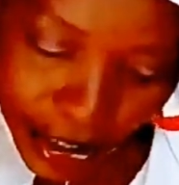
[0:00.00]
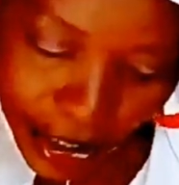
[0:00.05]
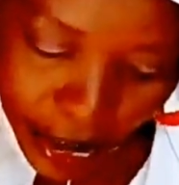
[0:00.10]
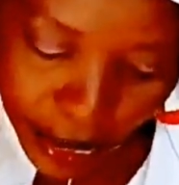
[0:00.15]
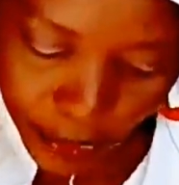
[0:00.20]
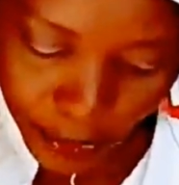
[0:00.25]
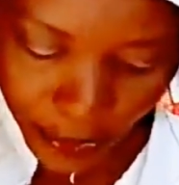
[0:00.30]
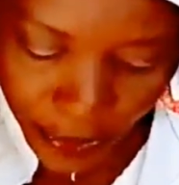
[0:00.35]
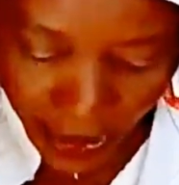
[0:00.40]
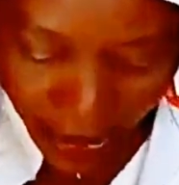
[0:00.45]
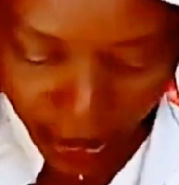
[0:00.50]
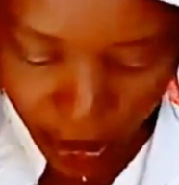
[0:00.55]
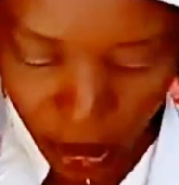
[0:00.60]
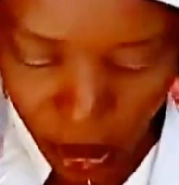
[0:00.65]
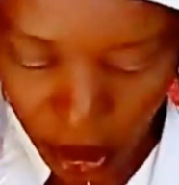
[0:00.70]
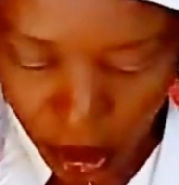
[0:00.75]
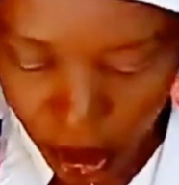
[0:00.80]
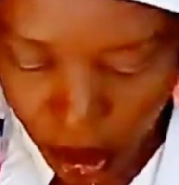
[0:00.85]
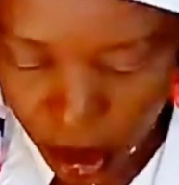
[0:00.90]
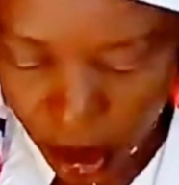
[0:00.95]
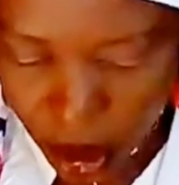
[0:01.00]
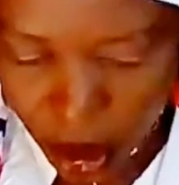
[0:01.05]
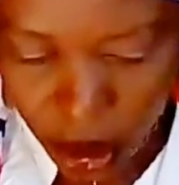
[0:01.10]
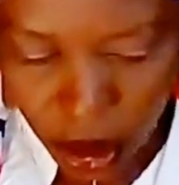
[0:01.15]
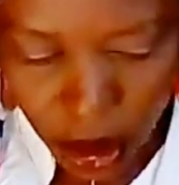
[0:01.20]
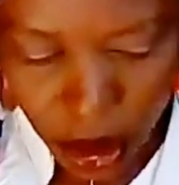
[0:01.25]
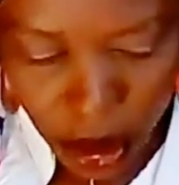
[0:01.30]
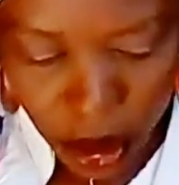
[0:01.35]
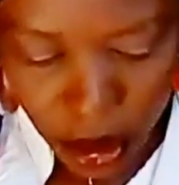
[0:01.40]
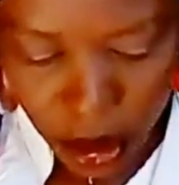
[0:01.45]
neck pain,
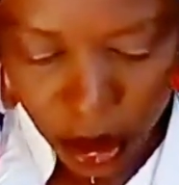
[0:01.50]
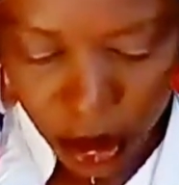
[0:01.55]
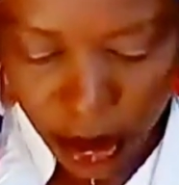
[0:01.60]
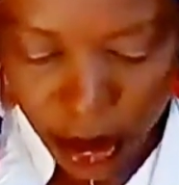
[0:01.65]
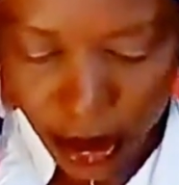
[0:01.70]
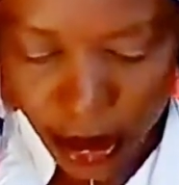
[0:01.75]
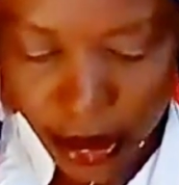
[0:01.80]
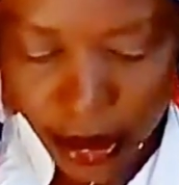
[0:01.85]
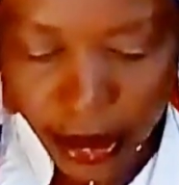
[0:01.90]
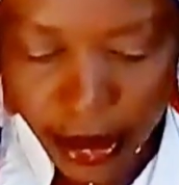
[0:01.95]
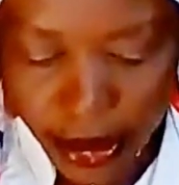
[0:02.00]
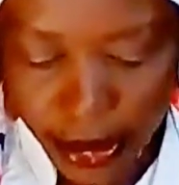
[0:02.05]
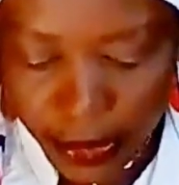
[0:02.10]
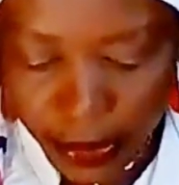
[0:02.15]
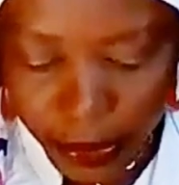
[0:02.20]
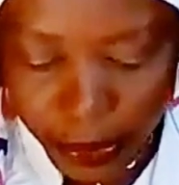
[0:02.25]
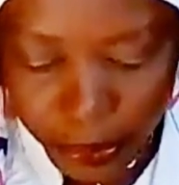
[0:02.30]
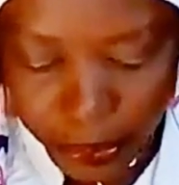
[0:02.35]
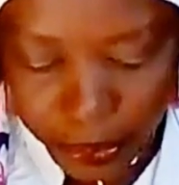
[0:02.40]
let's see.